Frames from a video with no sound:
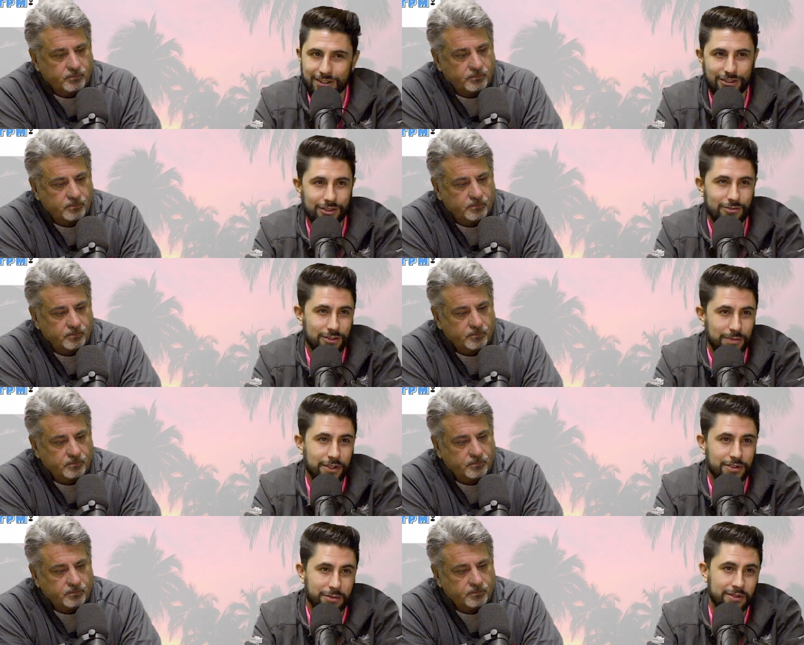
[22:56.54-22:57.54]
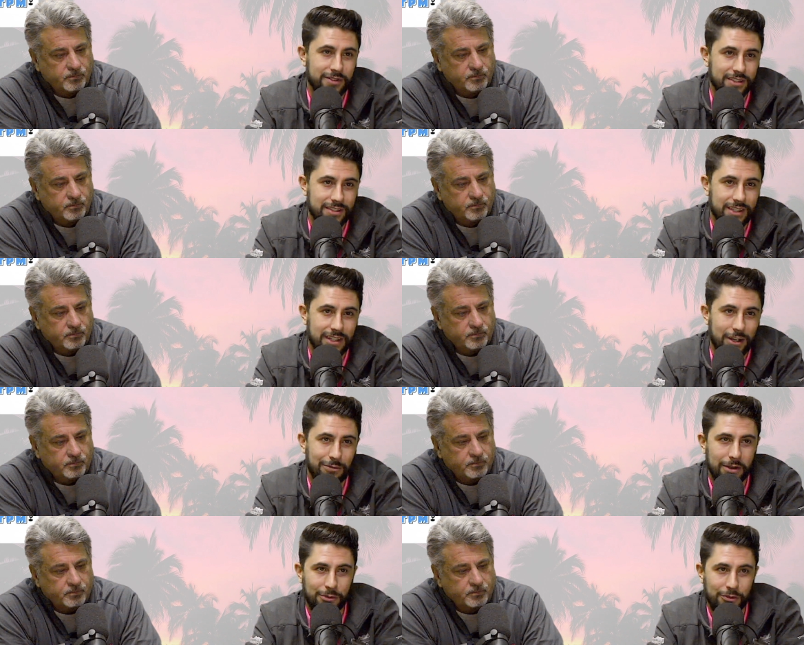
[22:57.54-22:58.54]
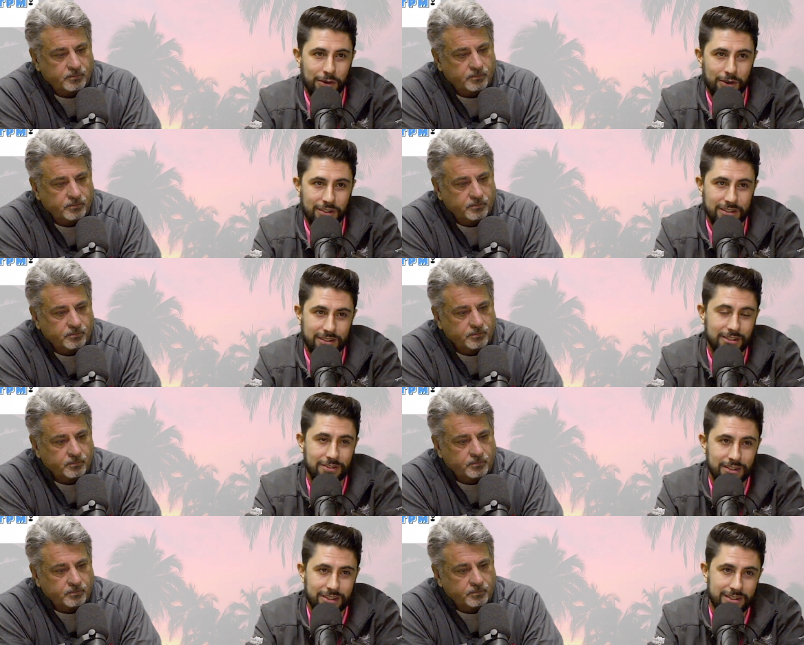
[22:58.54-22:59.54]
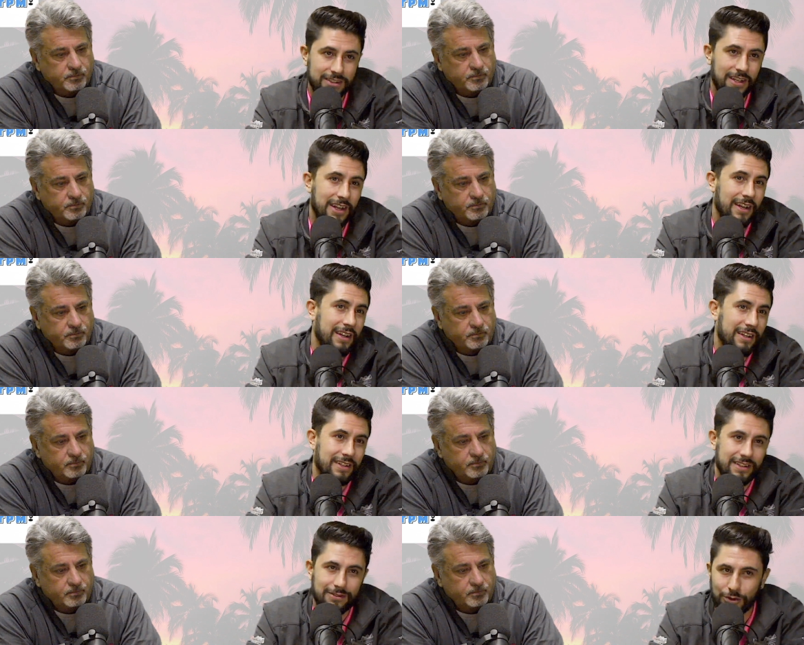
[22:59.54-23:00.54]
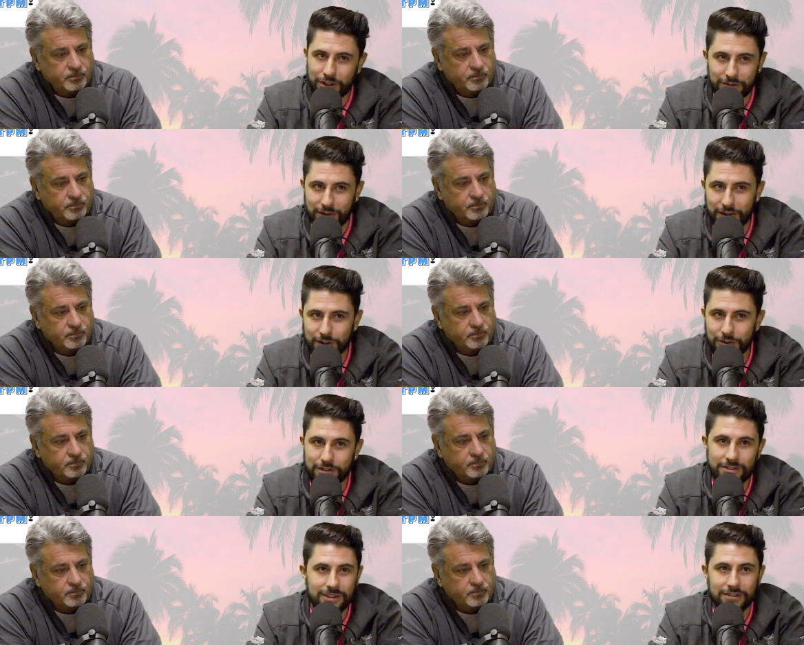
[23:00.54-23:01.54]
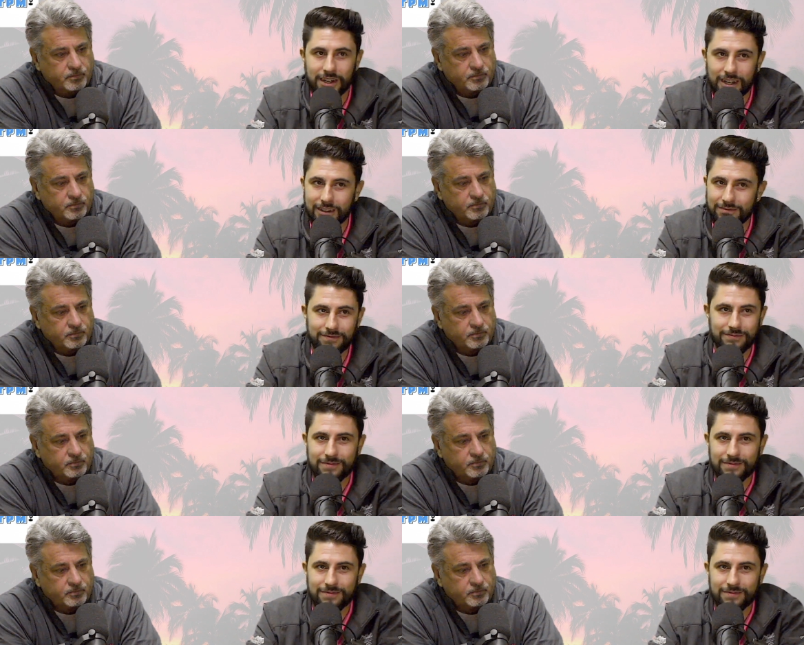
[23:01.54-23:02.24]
Speaker 1: These are the responsibilities laid out by both parties in your lease. Were they fulfilled? If not,